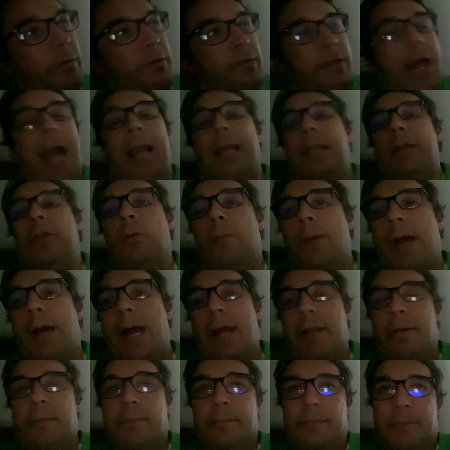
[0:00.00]
that legal
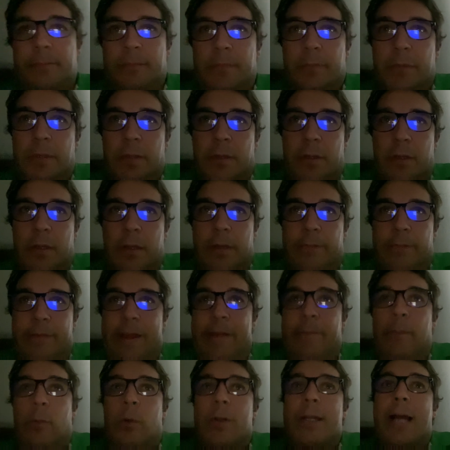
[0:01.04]
pad. If I
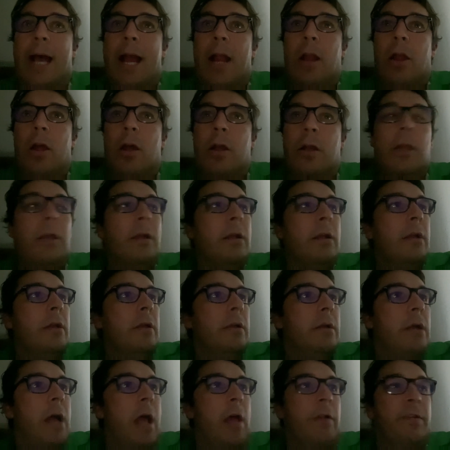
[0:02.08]
have more dialogue,
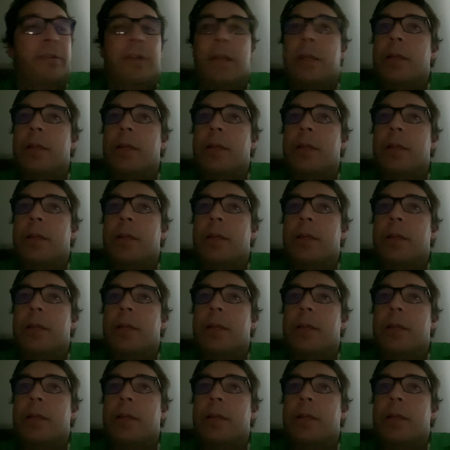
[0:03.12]
I'll send it